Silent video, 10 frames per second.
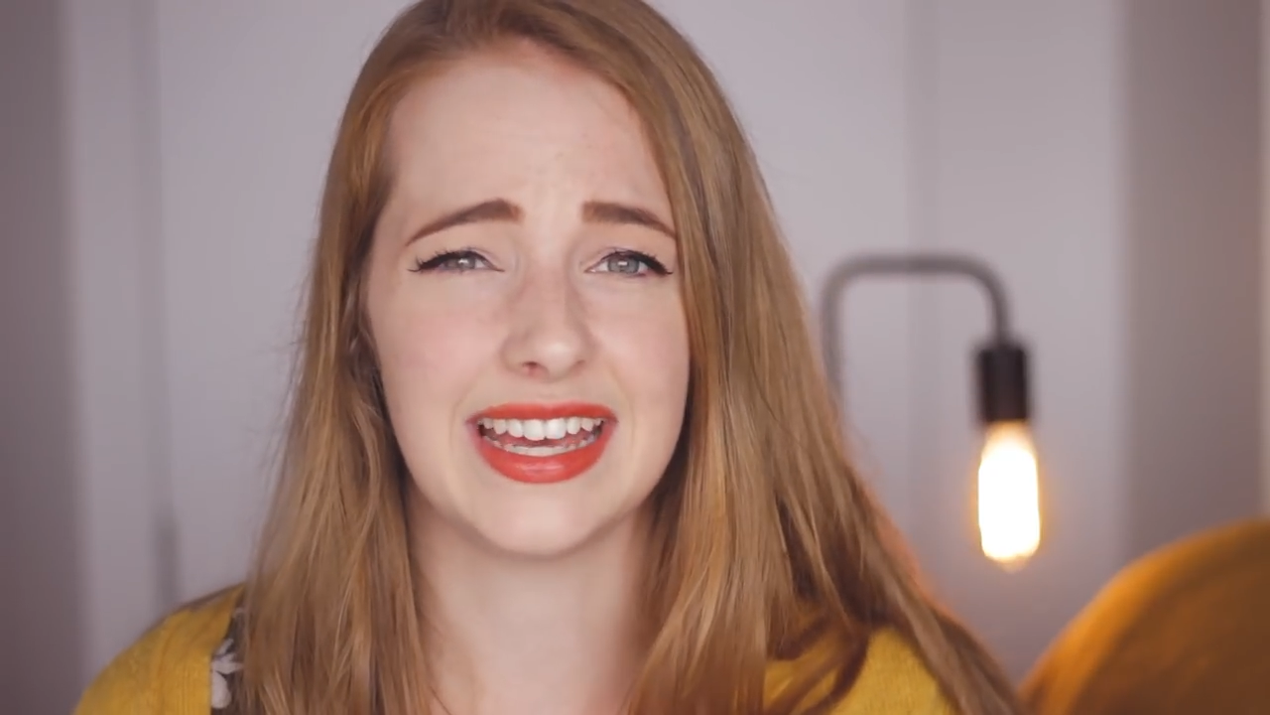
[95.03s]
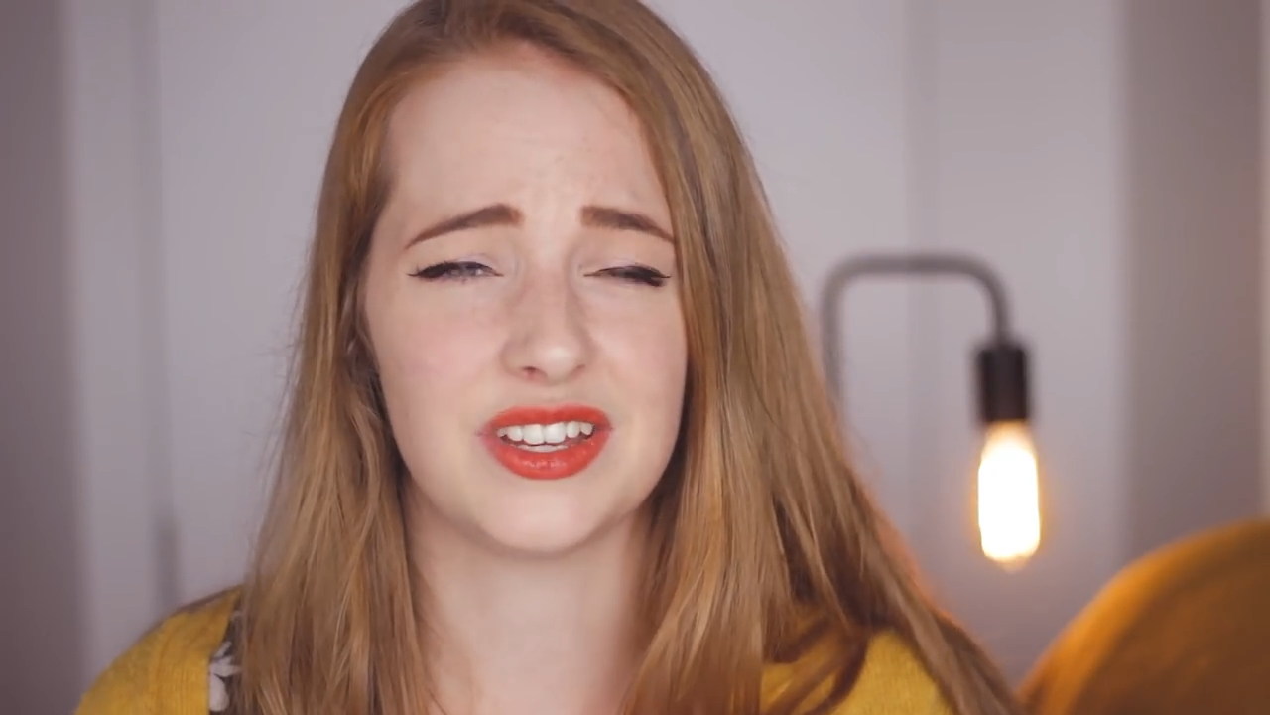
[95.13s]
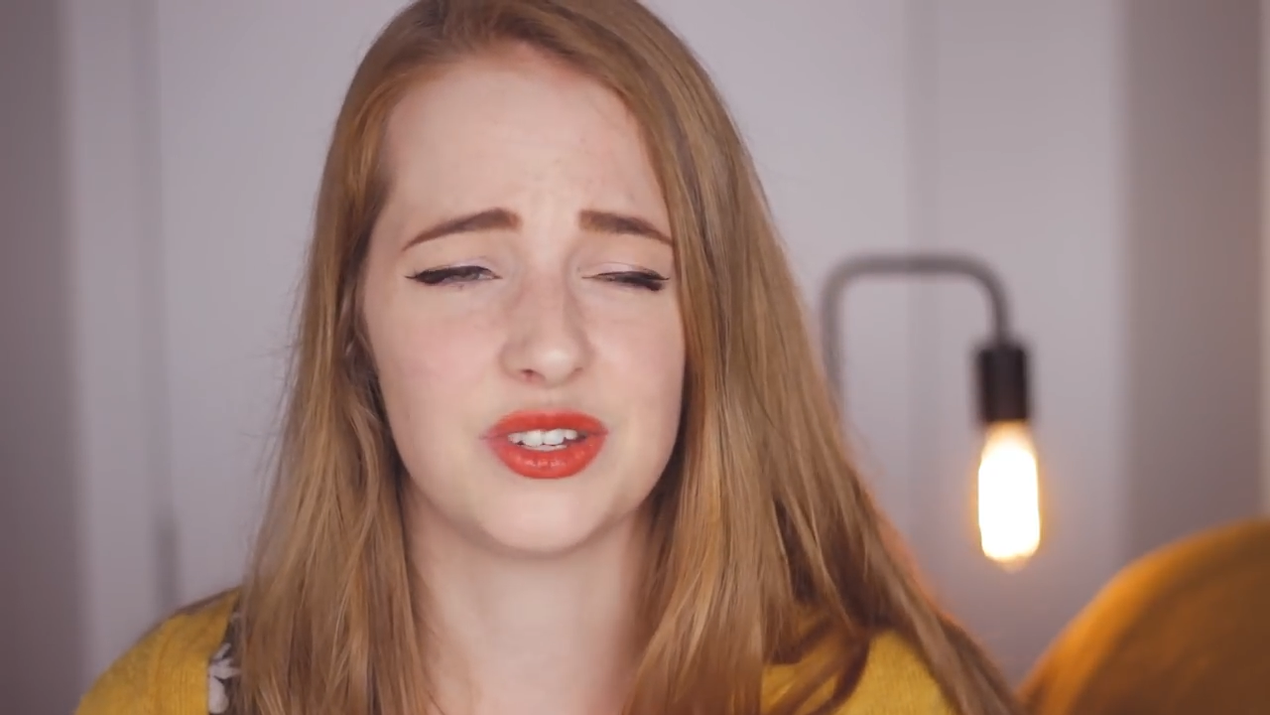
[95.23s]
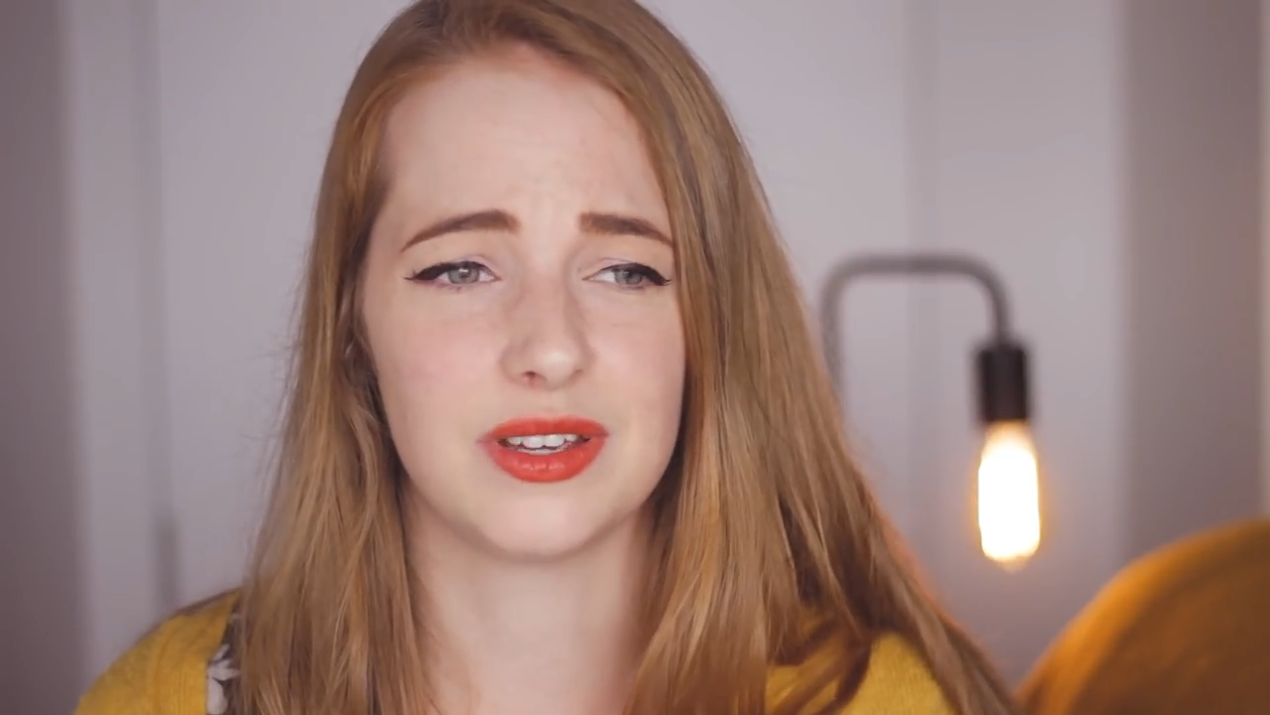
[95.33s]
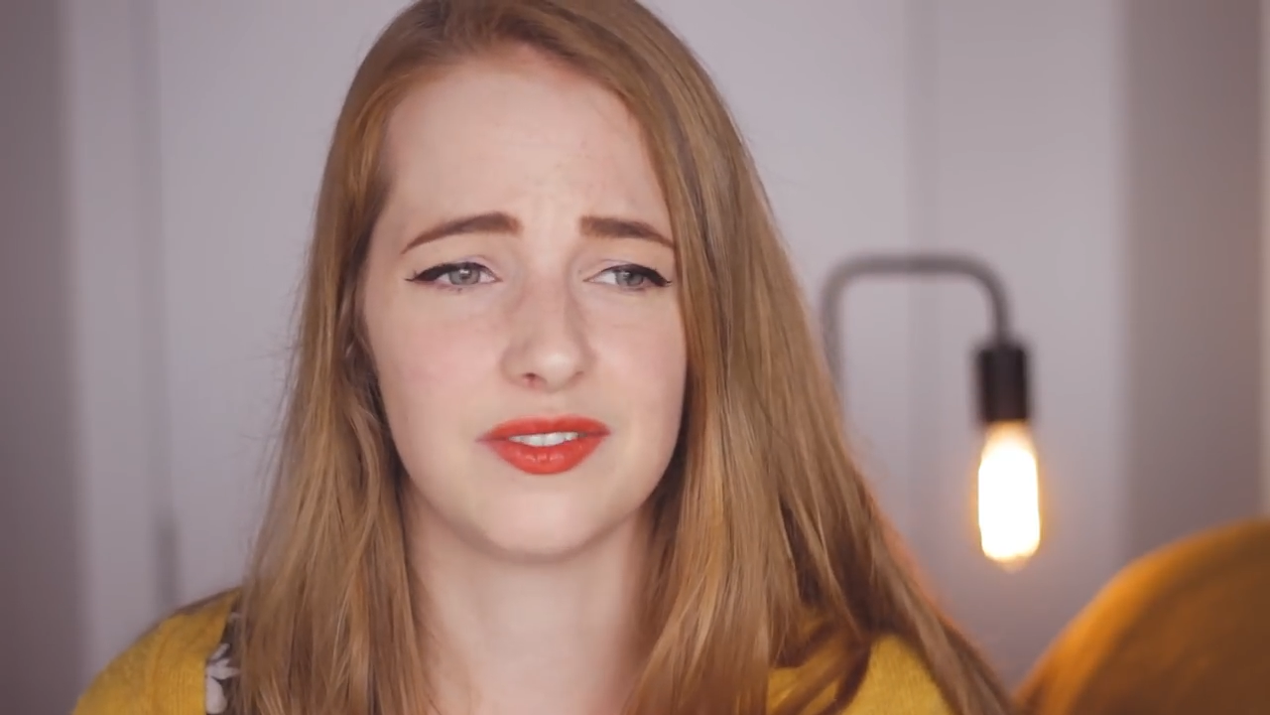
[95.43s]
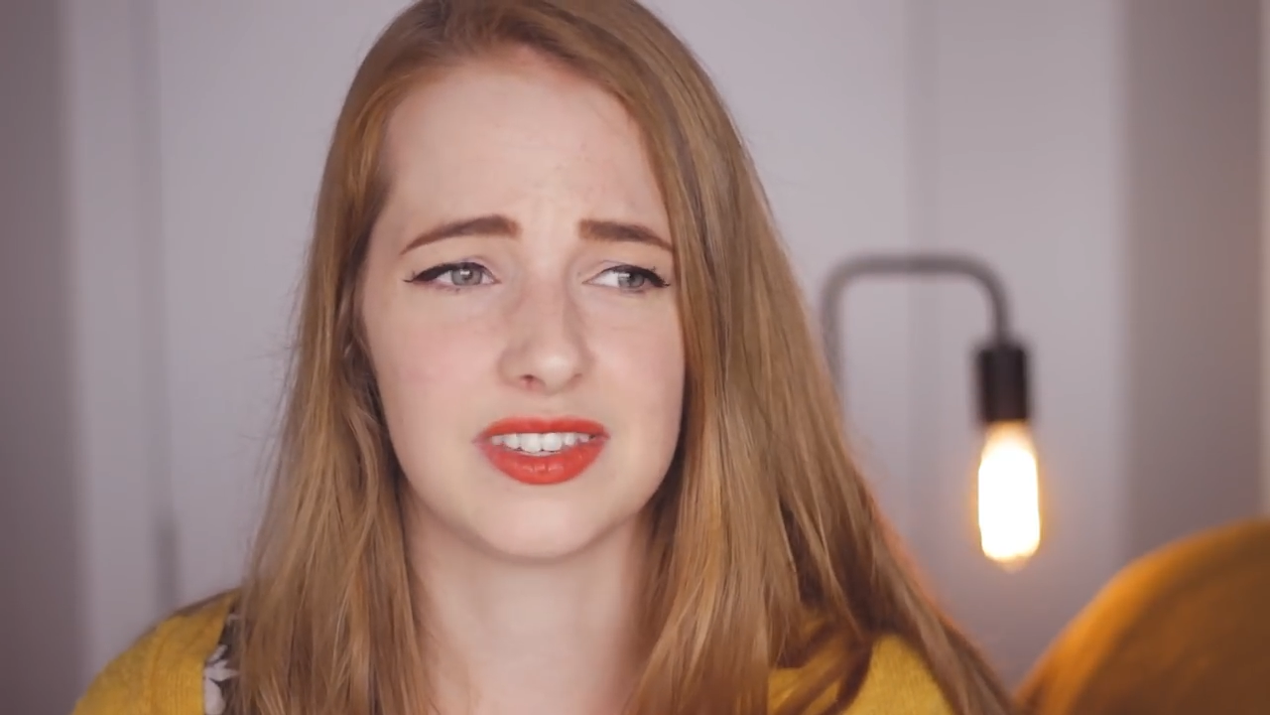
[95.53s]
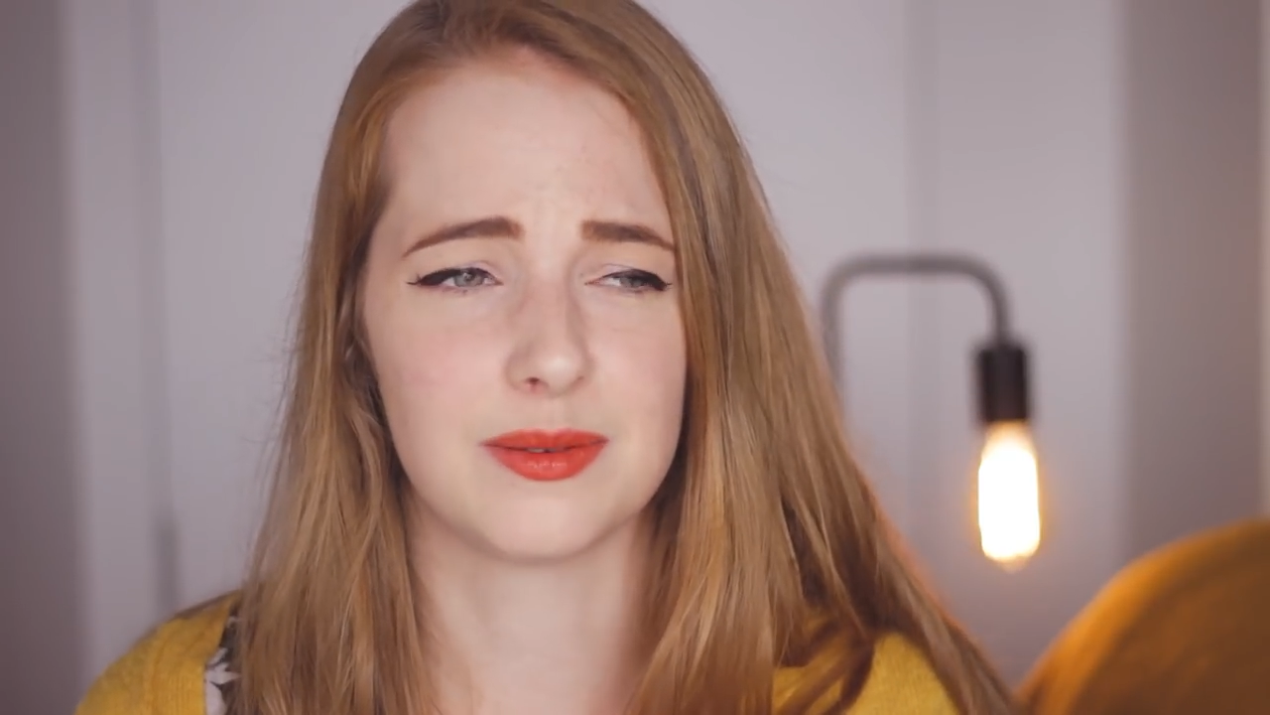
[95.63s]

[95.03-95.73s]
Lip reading: like doing